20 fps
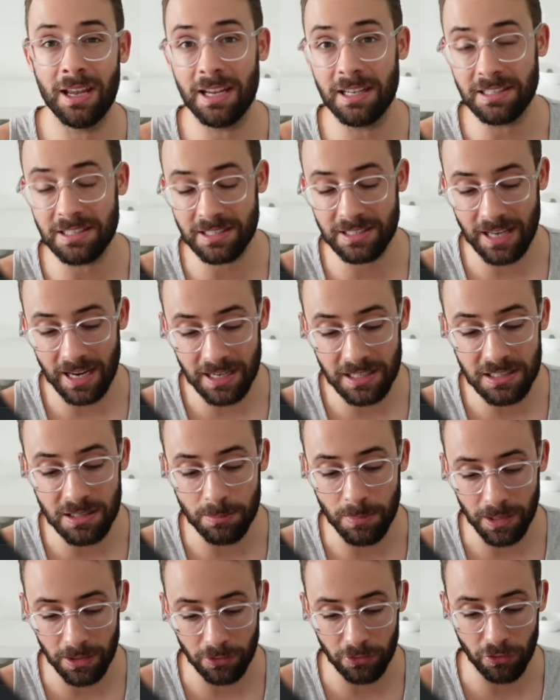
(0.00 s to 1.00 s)
a
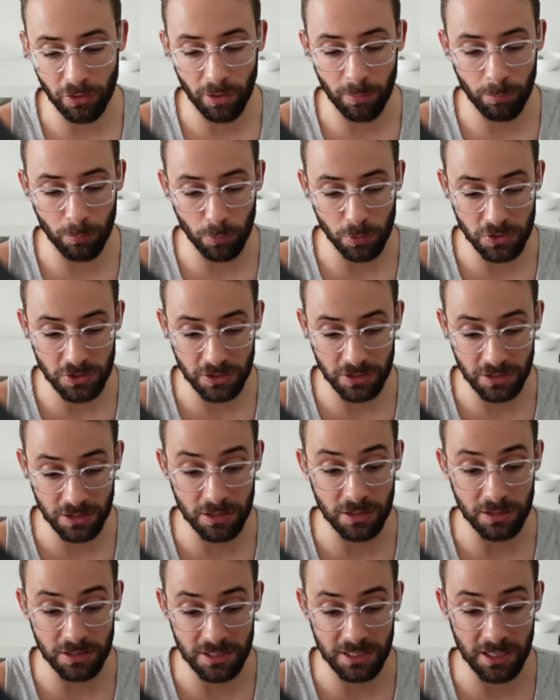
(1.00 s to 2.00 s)
Sanctum airdrop, which is
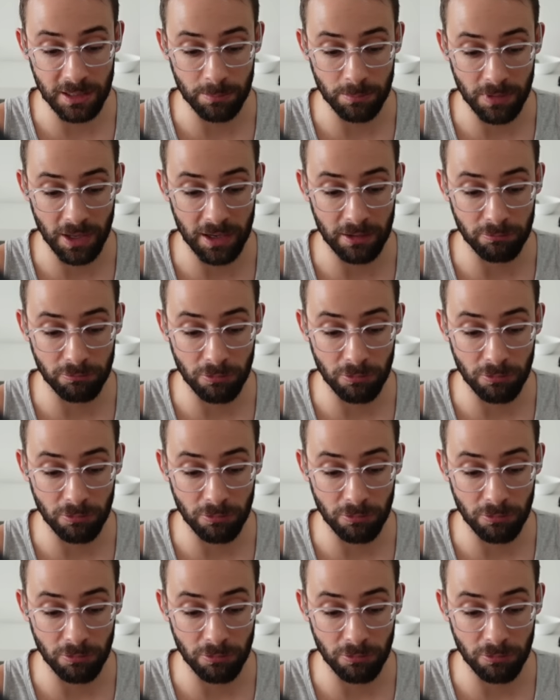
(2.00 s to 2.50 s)
the team that